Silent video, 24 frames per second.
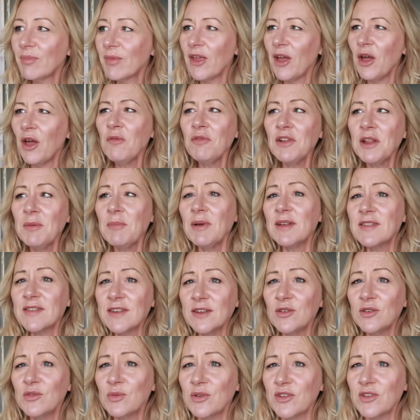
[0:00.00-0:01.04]
hopefully my
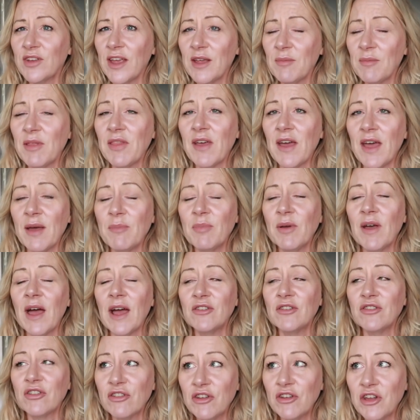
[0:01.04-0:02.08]
skills will take me there, but
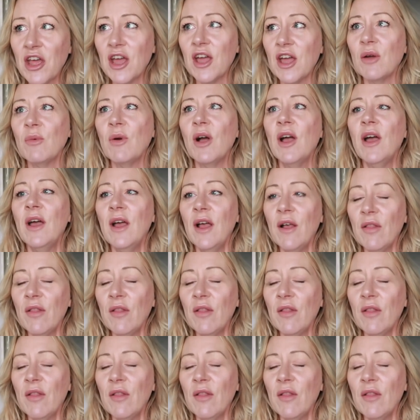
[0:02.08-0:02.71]
I just know